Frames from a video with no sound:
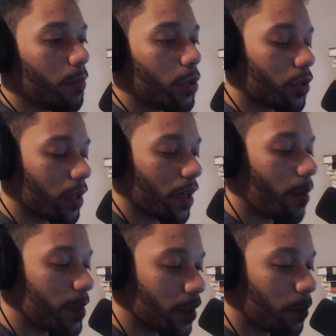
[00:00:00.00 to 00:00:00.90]
Be sure to
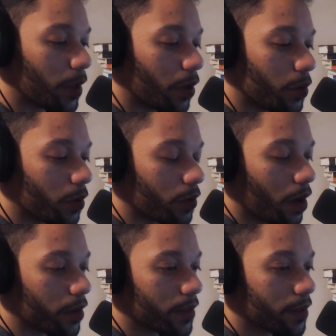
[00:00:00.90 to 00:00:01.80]
comment down below your
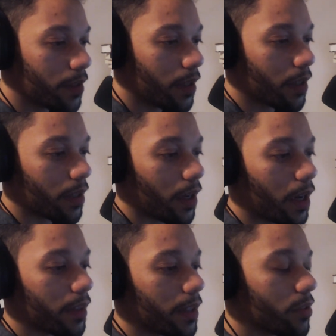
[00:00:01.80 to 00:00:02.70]
thoughts,
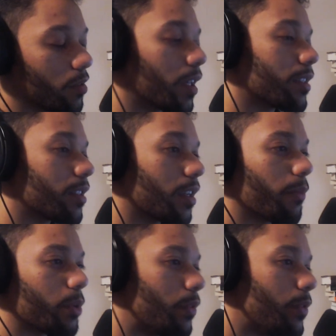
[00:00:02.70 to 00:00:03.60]
things you'd like us to
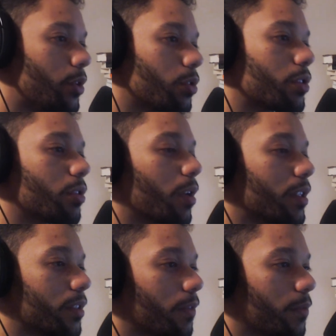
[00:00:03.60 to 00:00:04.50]
cover in the future, so on and
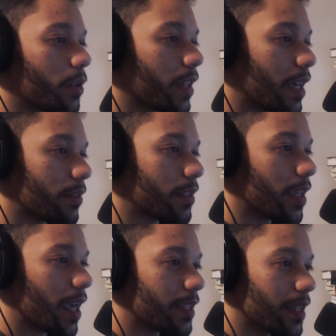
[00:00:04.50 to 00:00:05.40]
so forth, and I'll see you
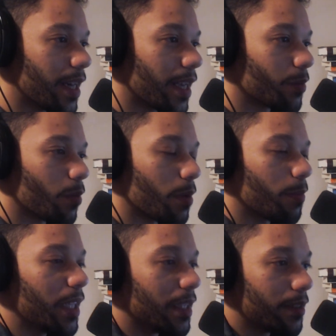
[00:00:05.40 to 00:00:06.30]
guys in the next one.
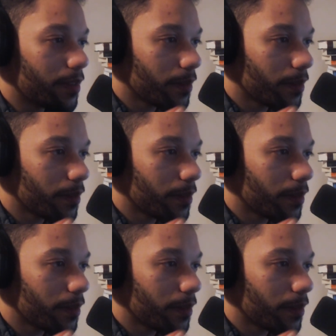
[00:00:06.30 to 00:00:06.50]
Peace.